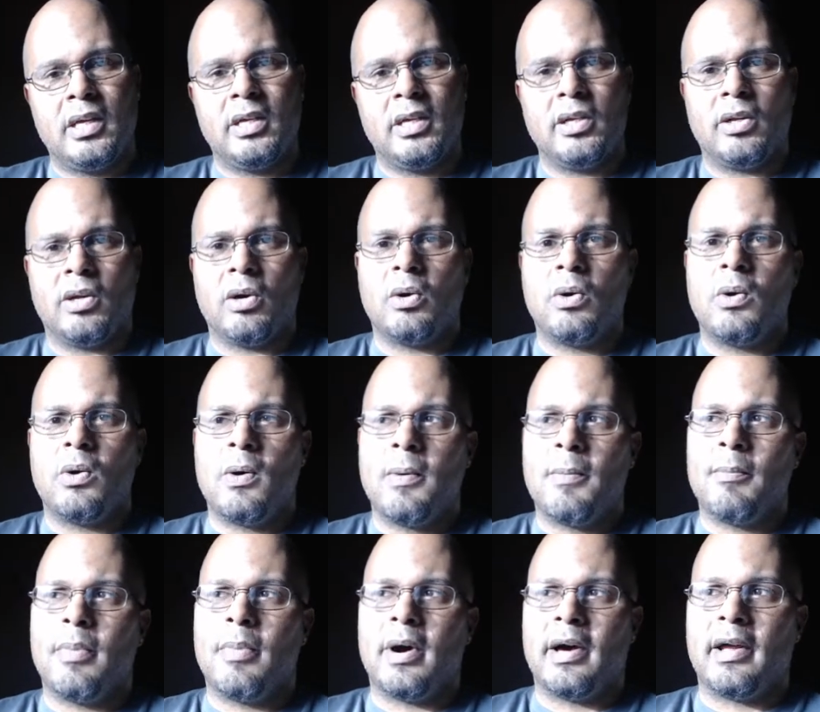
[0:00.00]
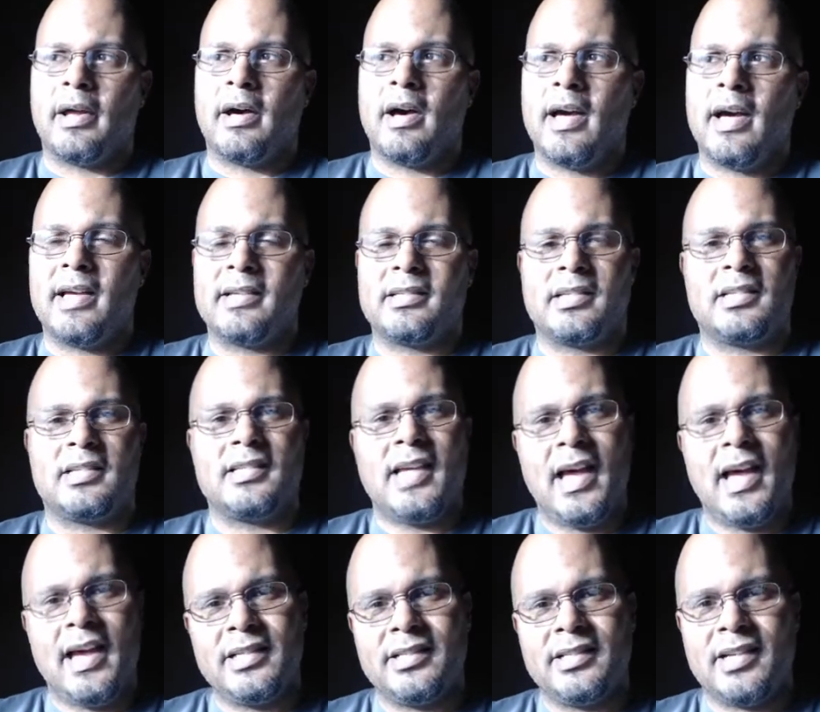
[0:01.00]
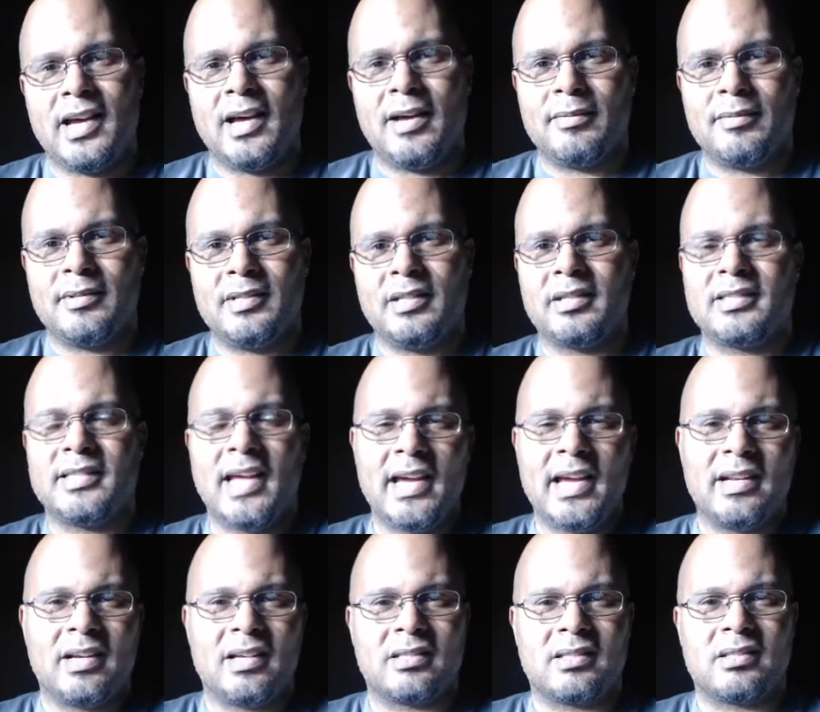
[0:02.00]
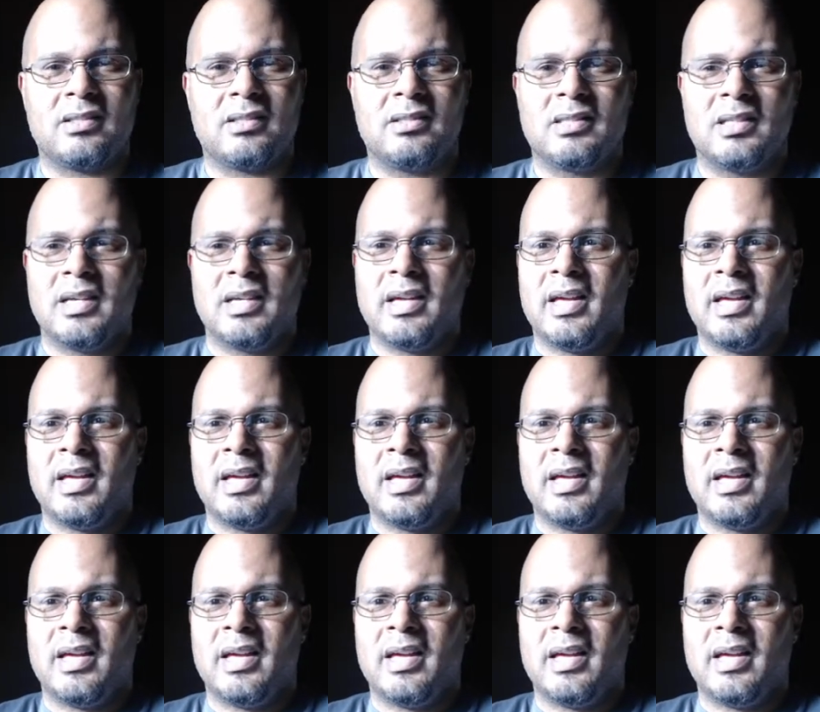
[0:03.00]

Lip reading: you know, but as a side job, little side hustle,